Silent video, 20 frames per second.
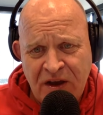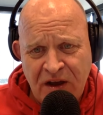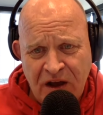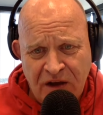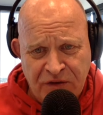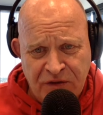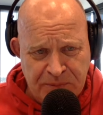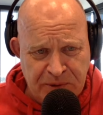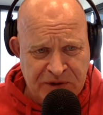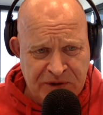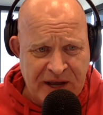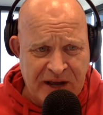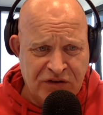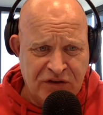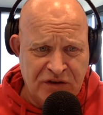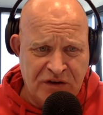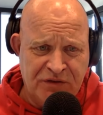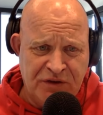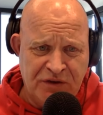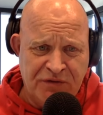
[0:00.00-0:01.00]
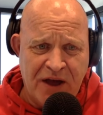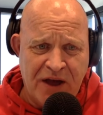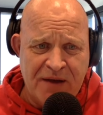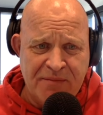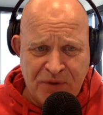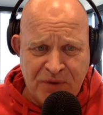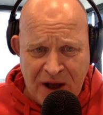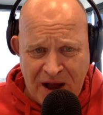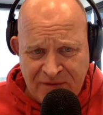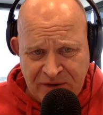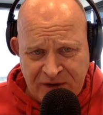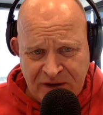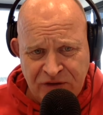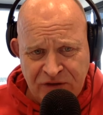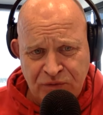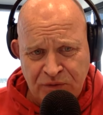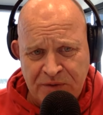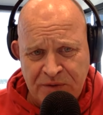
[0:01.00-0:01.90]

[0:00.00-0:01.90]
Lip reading: of the protection of divine providence.